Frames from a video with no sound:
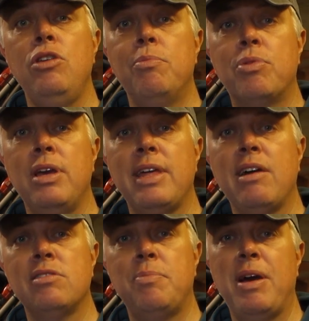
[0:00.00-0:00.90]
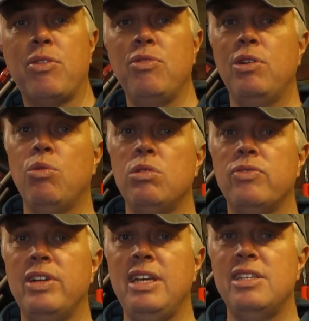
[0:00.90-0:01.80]
you breathe out about three quarters
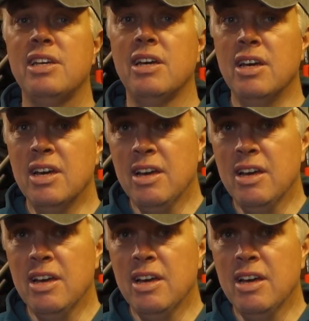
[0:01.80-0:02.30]
of a litre